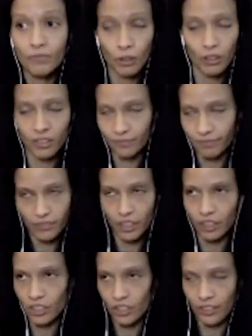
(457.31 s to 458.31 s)
or
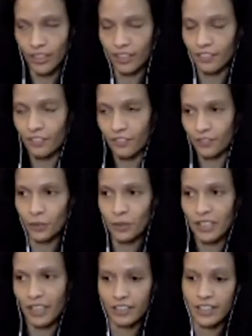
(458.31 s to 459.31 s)
larger phone
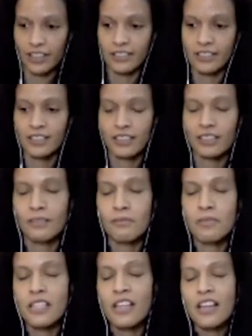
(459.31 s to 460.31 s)
connecting systems.